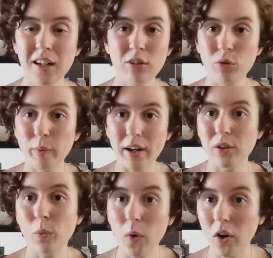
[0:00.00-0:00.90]
no
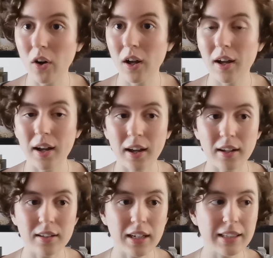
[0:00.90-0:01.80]
matter what,
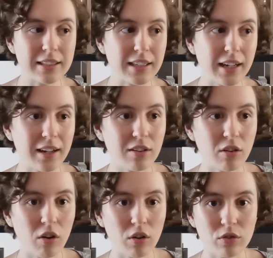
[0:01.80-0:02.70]
and instead
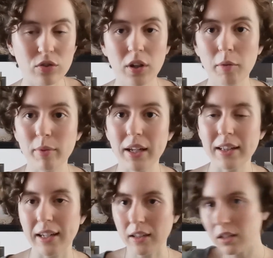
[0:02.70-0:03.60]
of being
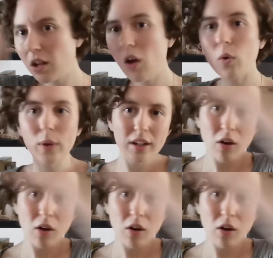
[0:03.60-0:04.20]
like, no, we